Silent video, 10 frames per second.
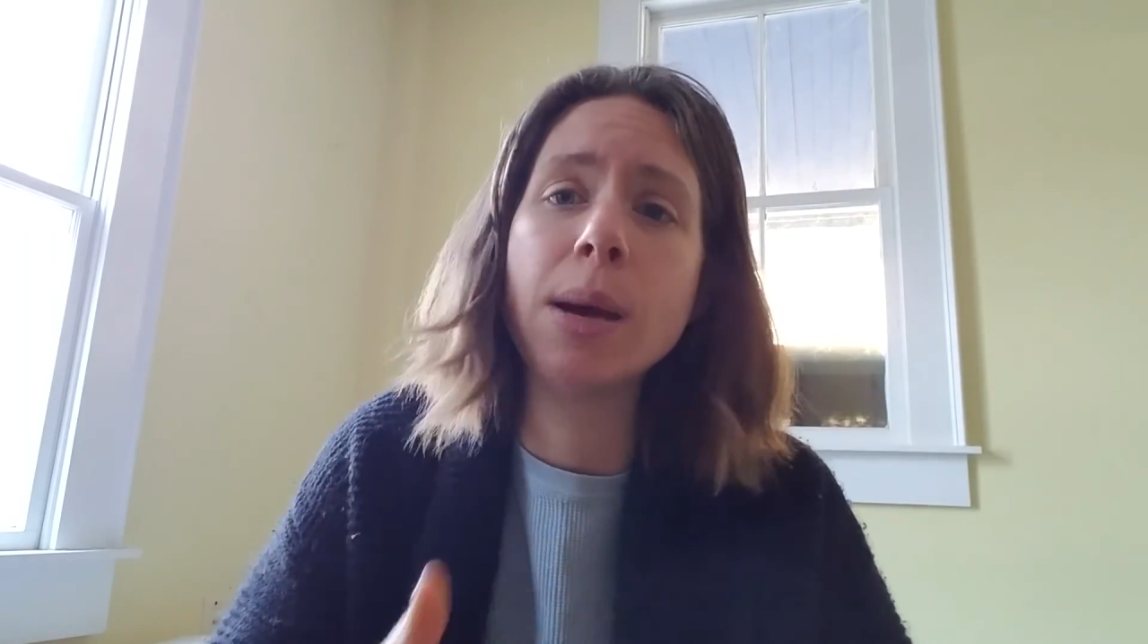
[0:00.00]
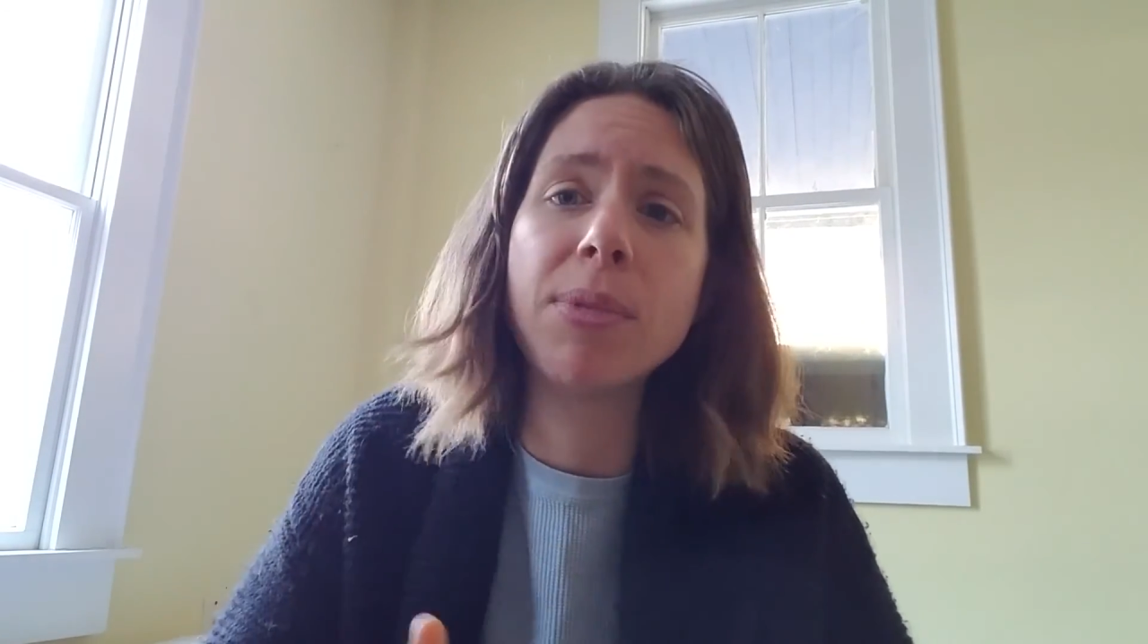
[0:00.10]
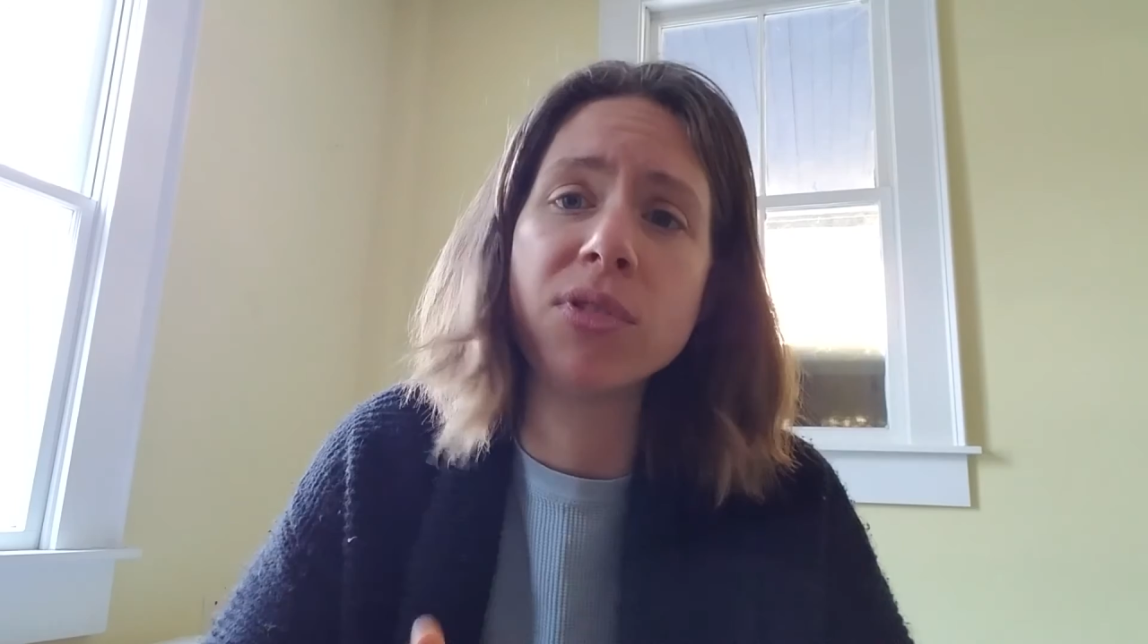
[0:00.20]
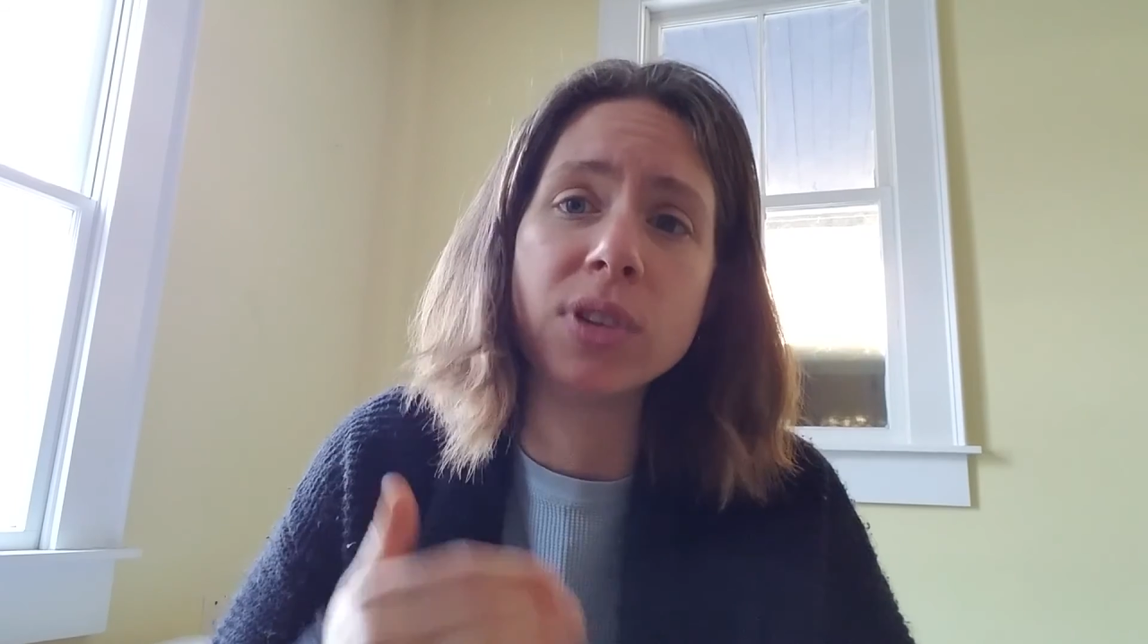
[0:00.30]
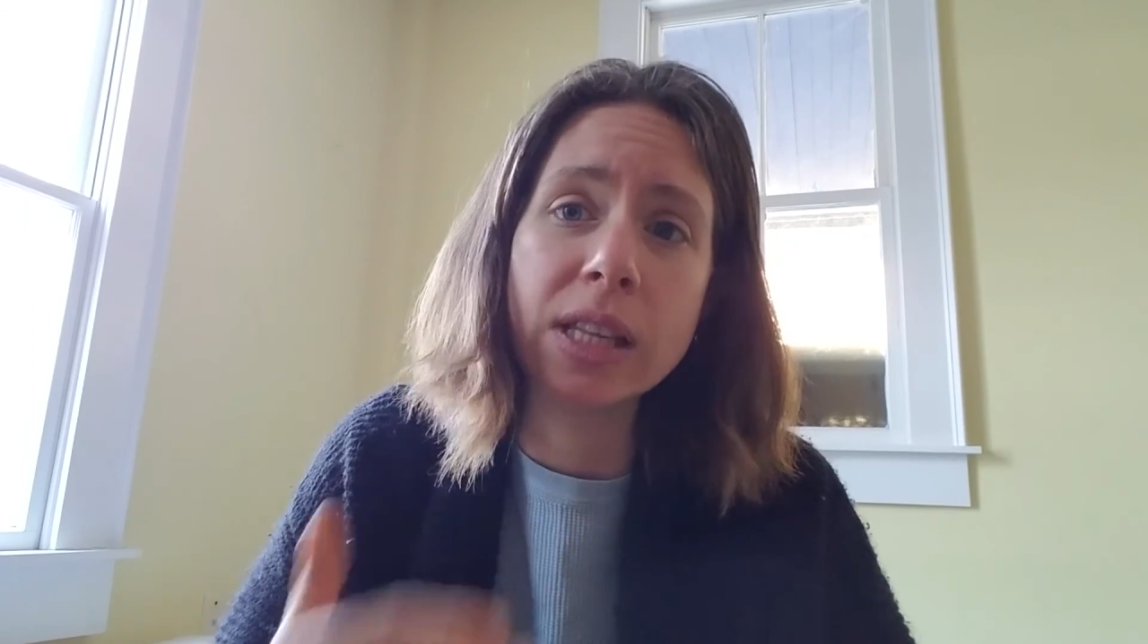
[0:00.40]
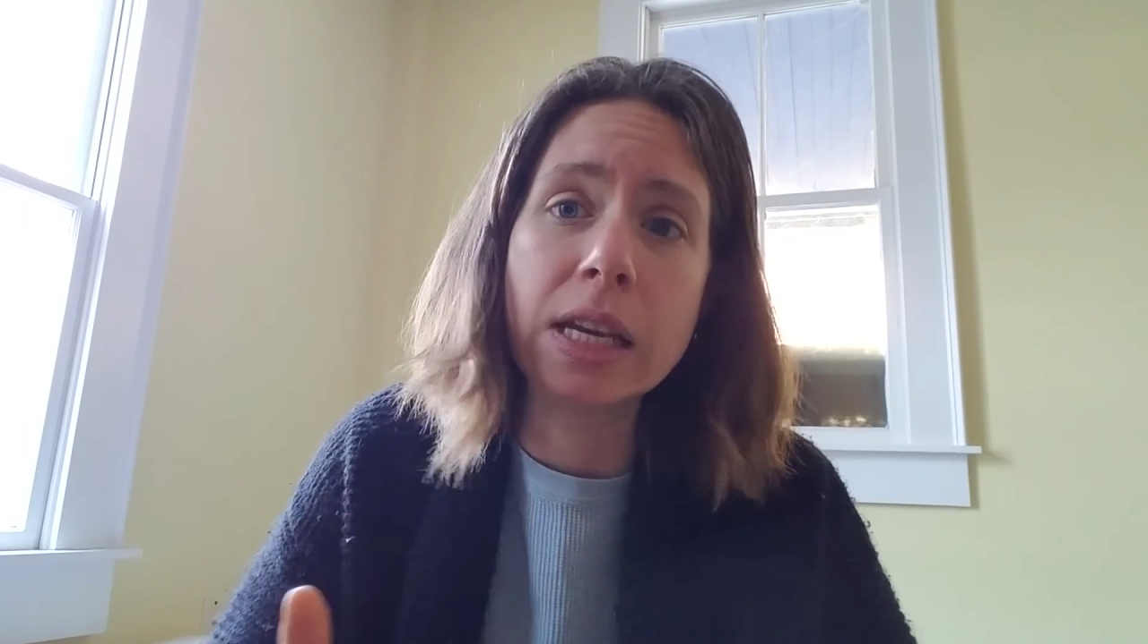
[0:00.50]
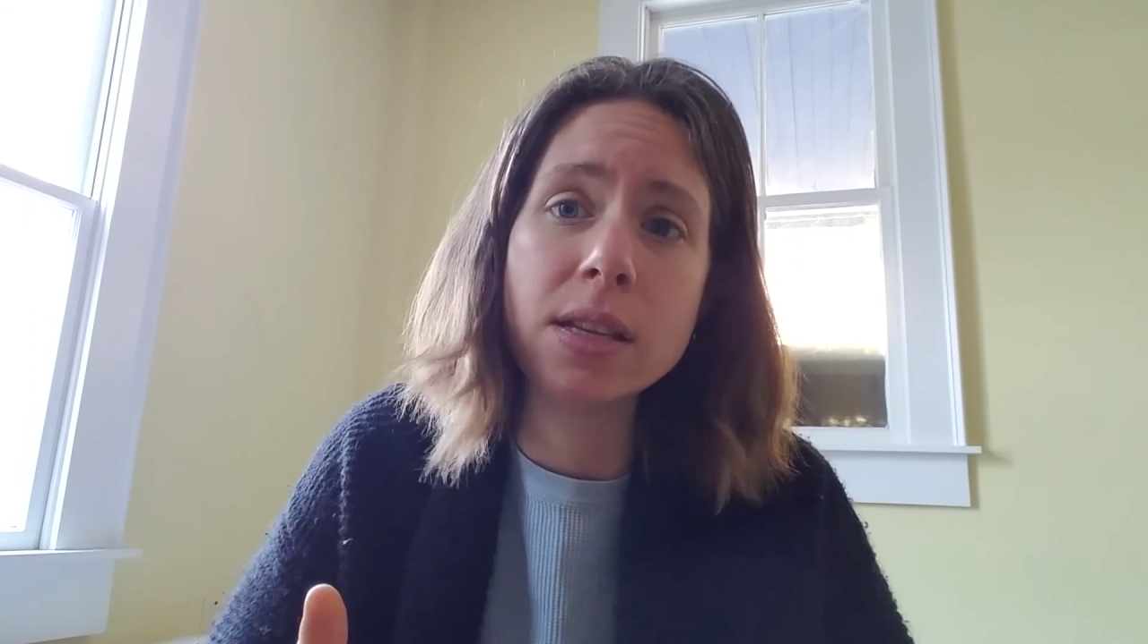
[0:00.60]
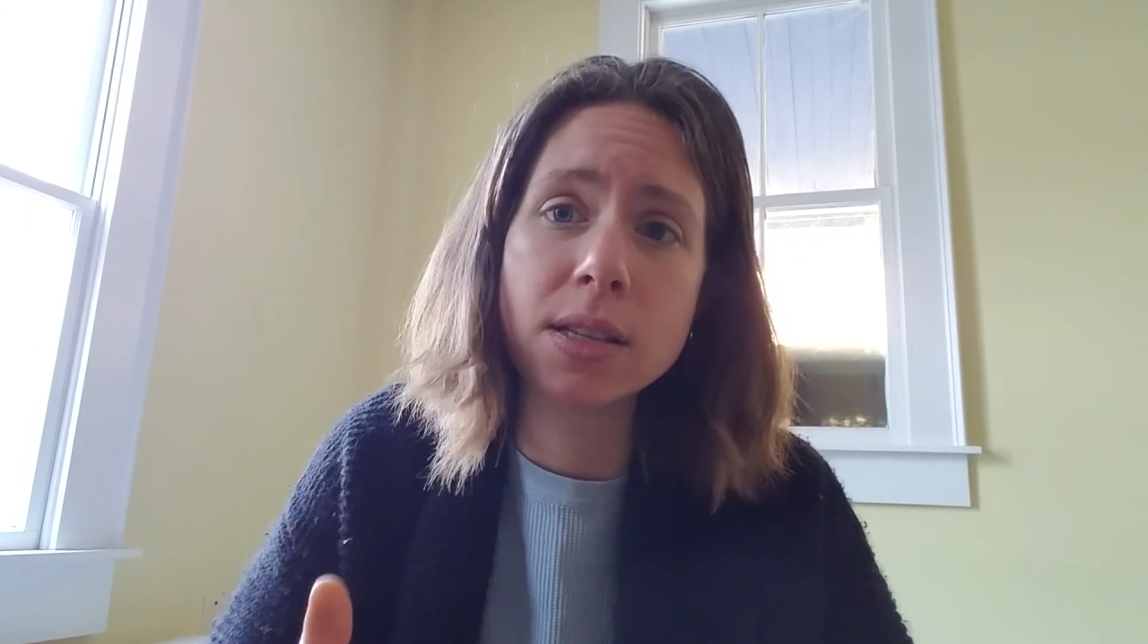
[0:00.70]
of release